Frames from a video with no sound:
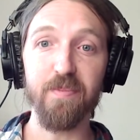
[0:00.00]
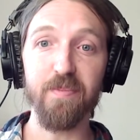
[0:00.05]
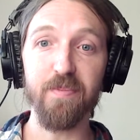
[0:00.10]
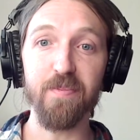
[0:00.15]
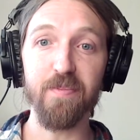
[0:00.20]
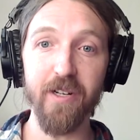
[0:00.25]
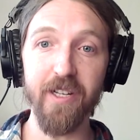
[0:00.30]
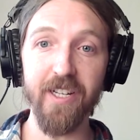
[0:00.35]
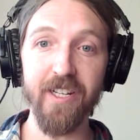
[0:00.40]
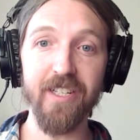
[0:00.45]

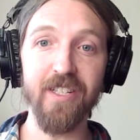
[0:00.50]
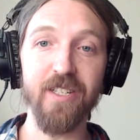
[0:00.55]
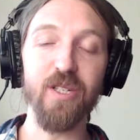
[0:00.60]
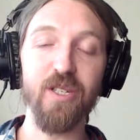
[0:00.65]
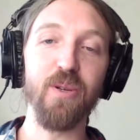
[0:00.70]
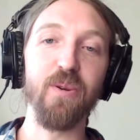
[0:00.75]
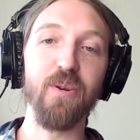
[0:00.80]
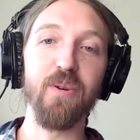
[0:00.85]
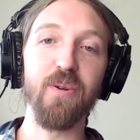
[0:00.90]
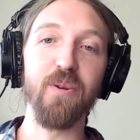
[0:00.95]
put it in
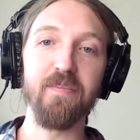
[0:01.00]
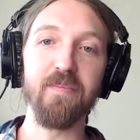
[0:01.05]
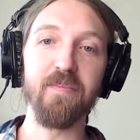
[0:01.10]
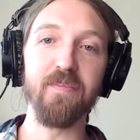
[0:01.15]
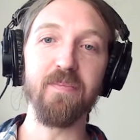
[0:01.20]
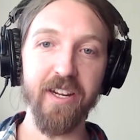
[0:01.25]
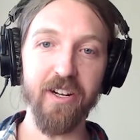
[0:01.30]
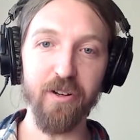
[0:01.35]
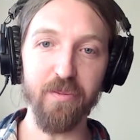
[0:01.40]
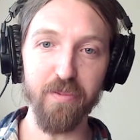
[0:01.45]
tune,
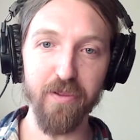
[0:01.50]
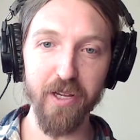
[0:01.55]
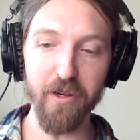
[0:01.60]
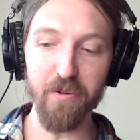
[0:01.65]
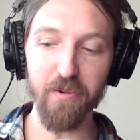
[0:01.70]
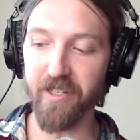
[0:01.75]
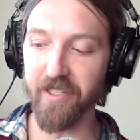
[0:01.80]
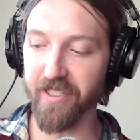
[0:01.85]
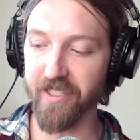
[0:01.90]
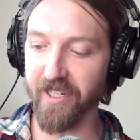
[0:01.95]
make it all play
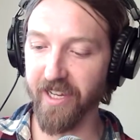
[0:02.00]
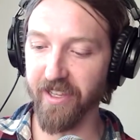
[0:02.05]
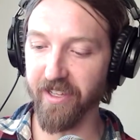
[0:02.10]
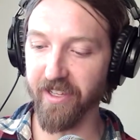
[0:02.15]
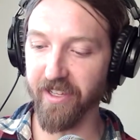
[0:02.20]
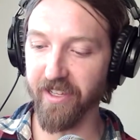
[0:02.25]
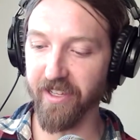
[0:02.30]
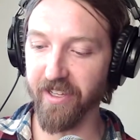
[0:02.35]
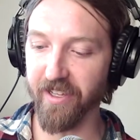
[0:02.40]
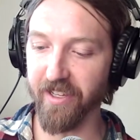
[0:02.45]
well
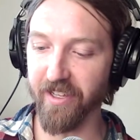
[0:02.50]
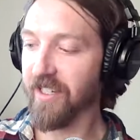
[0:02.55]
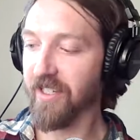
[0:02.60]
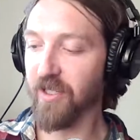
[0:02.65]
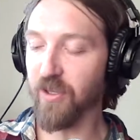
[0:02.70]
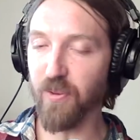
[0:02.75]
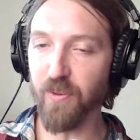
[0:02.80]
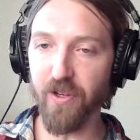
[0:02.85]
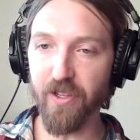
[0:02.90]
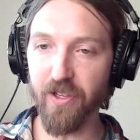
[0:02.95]
together,
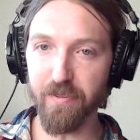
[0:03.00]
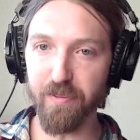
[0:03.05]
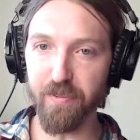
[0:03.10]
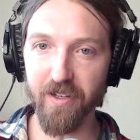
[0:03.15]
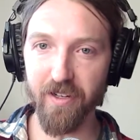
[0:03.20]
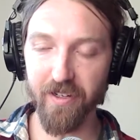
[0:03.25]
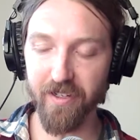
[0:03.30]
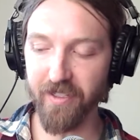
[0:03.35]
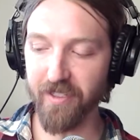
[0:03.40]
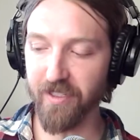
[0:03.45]
do all the
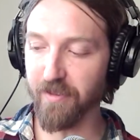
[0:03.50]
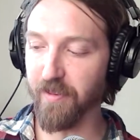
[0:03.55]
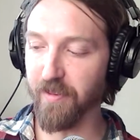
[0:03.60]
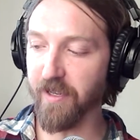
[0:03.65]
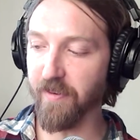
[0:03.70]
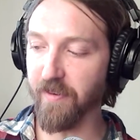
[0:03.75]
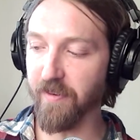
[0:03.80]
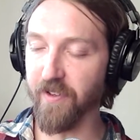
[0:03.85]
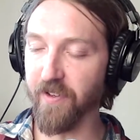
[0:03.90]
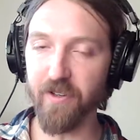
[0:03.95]
plugs, make
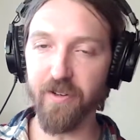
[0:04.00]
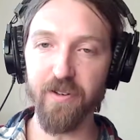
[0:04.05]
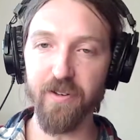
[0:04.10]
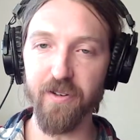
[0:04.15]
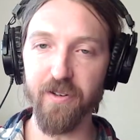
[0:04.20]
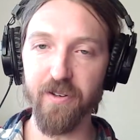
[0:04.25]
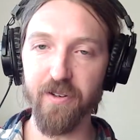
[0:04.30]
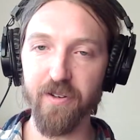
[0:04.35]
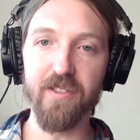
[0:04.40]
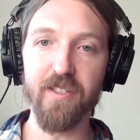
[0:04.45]
them fit the
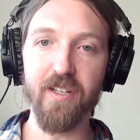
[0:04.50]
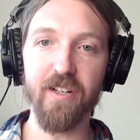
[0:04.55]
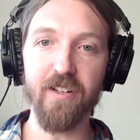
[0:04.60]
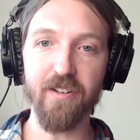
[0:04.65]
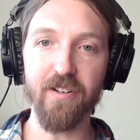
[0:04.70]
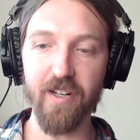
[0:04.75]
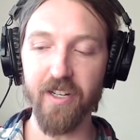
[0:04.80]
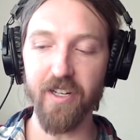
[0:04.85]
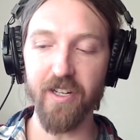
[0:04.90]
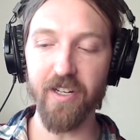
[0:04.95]
holes, all
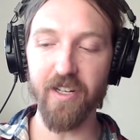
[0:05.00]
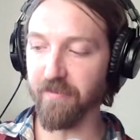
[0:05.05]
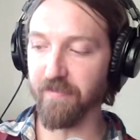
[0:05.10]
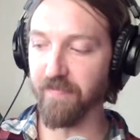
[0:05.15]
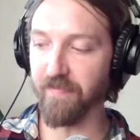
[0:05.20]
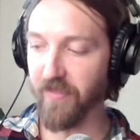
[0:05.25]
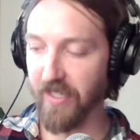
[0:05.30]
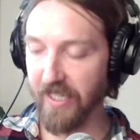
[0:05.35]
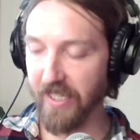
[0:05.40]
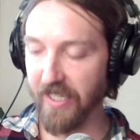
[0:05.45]

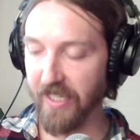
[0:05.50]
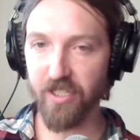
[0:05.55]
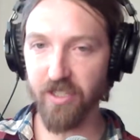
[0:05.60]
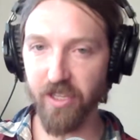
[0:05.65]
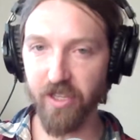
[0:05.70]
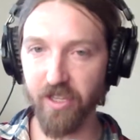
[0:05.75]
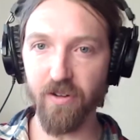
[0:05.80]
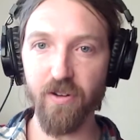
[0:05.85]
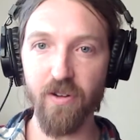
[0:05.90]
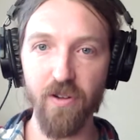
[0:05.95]
custom, each
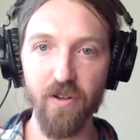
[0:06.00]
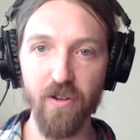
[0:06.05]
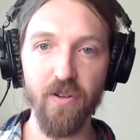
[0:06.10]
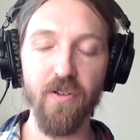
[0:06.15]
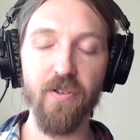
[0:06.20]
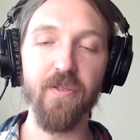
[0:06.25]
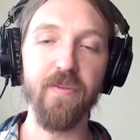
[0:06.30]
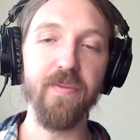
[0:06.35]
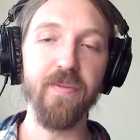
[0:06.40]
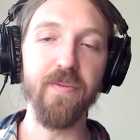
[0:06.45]
little
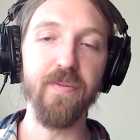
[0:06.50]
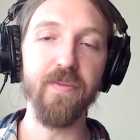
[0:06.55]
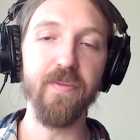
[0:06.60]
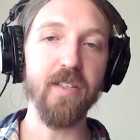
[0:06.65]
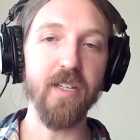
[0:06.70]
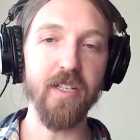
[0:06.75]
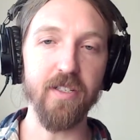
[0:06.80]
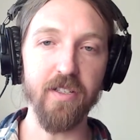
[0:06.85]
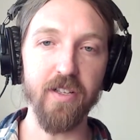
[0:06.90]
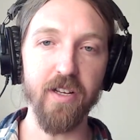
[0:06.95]
hole. It's
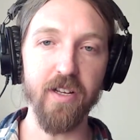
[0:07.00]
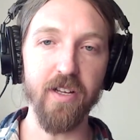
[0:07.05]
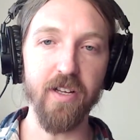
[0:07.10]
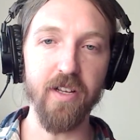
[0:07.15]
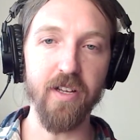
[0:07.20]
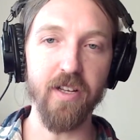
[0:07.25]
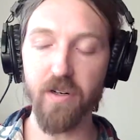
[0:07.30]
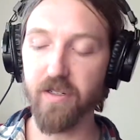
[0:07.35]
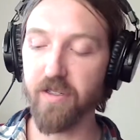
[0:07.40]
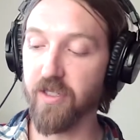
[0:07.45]
a lot of
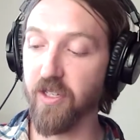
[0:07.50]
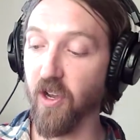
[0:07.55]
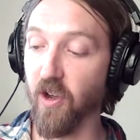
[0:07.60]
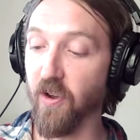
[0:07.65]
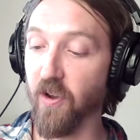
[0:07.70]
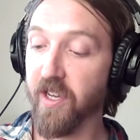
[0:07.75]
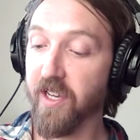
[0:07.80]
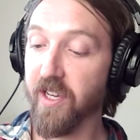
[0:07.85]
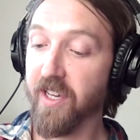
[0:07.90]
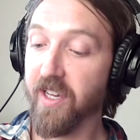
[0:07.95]
work.
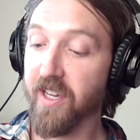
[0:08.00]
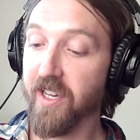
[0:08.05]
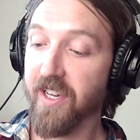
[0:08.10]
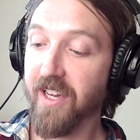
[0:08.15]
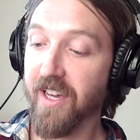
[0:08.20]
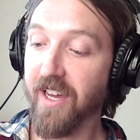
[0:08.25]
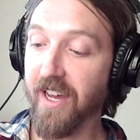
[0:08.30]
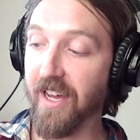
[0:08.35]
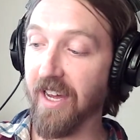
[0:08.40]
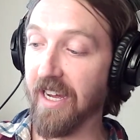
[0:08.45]
So,
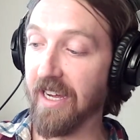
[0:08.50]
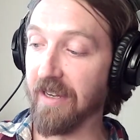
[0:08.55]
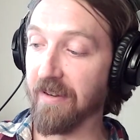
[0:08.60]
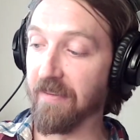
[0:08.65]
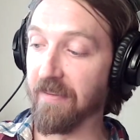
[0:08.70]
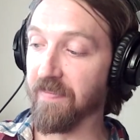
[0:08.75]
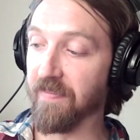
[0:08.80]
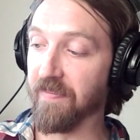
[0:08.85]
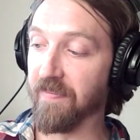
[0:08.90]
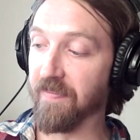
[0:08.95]

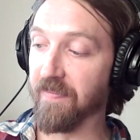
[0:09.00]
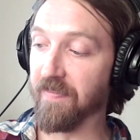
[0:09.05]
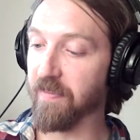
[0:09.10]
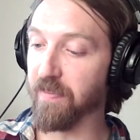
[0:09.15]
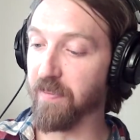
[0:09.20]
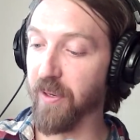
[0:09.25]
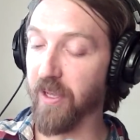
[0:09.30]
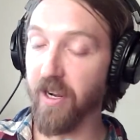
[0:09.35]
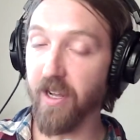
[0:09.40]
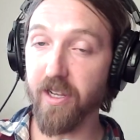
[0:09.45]

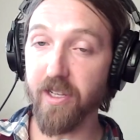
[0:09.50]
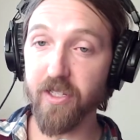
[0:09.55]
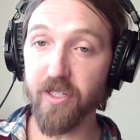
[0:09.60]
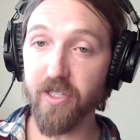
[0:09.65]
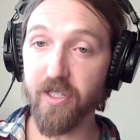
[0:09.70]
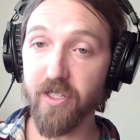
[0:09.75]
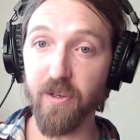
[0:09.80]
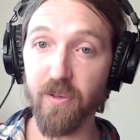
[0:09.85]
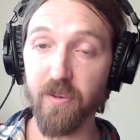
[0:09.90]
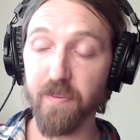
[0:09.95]
but
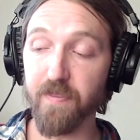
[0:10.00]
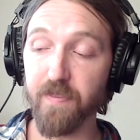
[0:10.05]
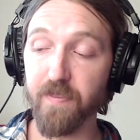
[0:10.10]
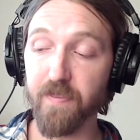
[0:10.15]
also